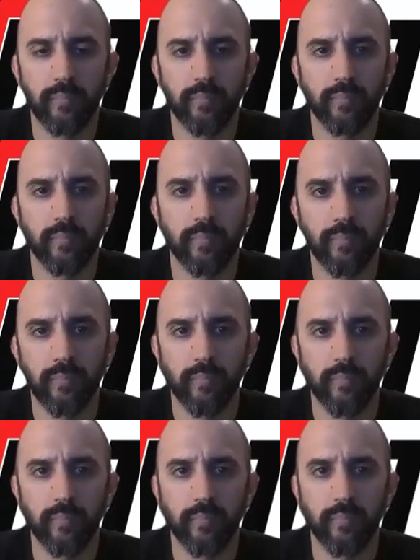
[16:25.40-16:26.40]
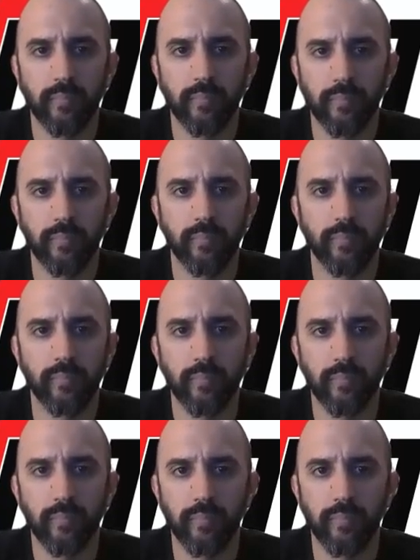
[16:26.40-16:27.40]

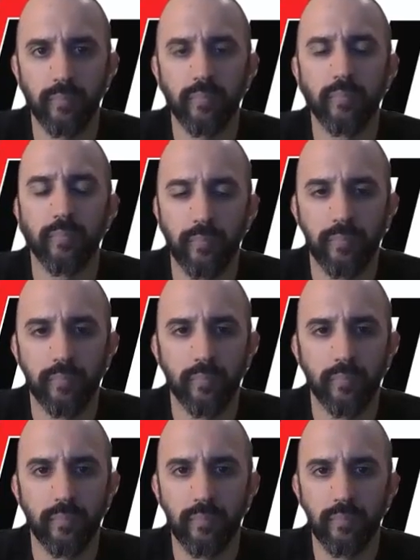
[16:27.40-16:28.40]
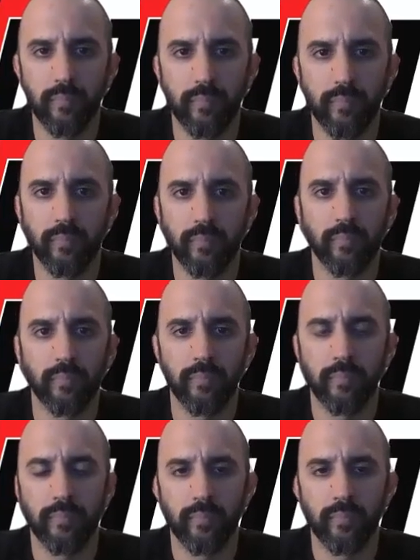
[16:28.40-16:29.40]

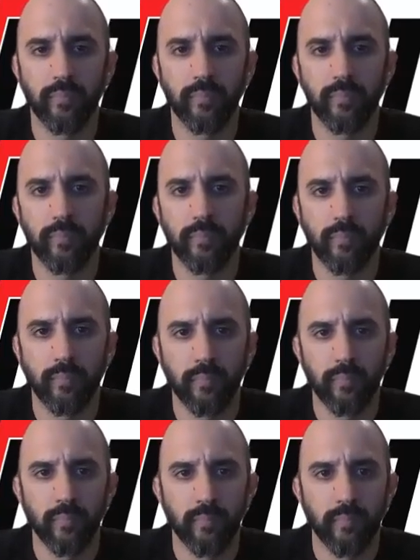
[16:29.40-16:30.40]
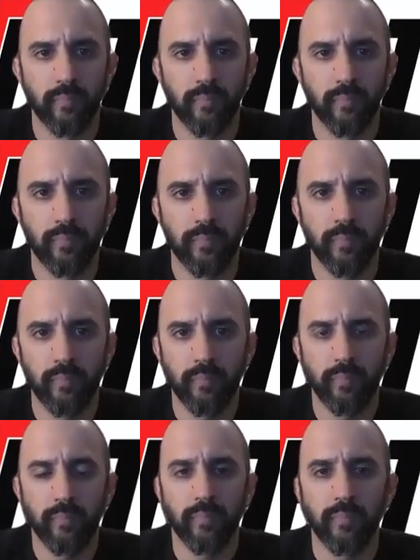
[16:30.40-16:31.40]

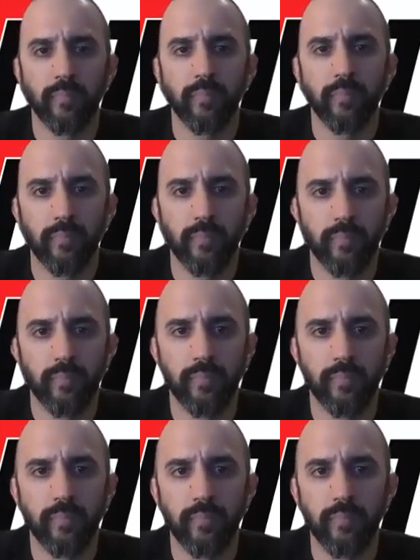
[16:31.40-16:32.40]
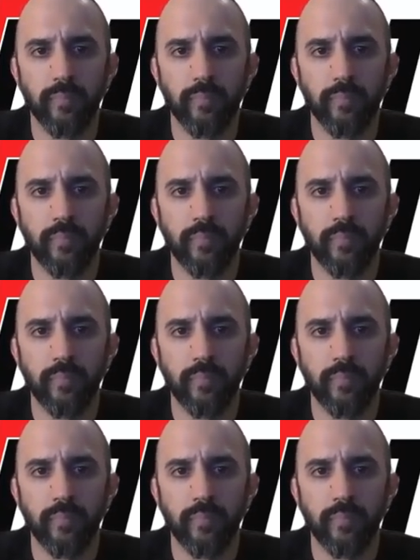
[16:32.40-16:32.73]
The person shown says nothing.